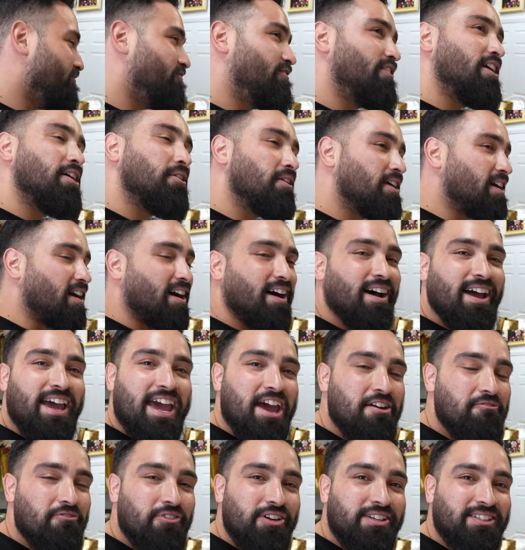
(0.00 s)
Very hot
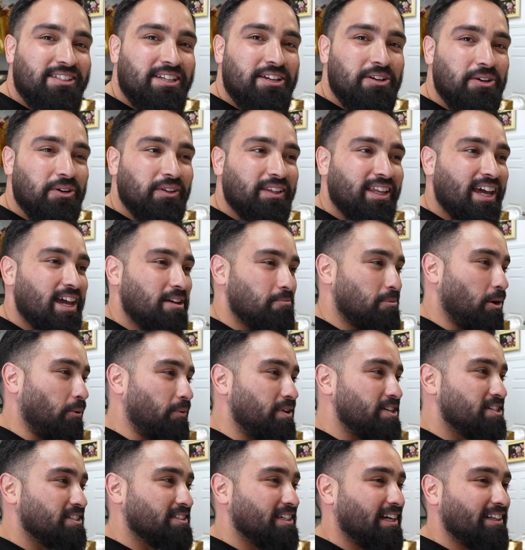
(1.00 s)
every single day. But
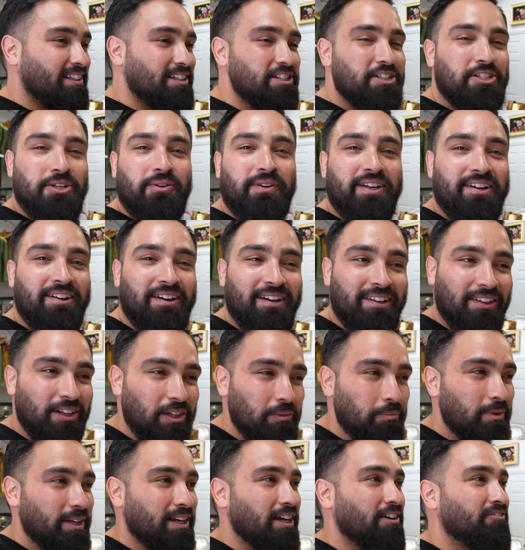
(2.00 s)
we just got done showing her a
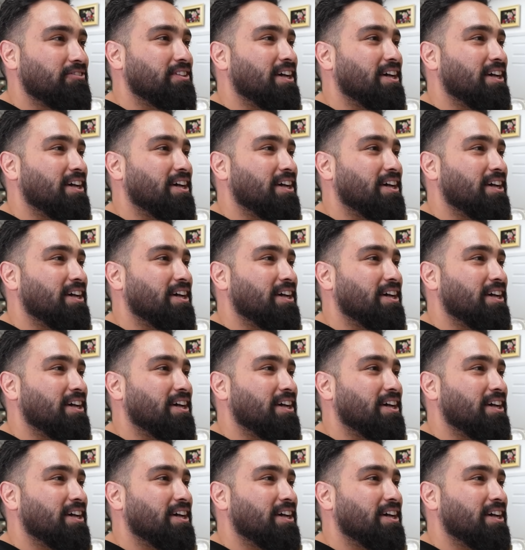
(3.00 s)
little bit of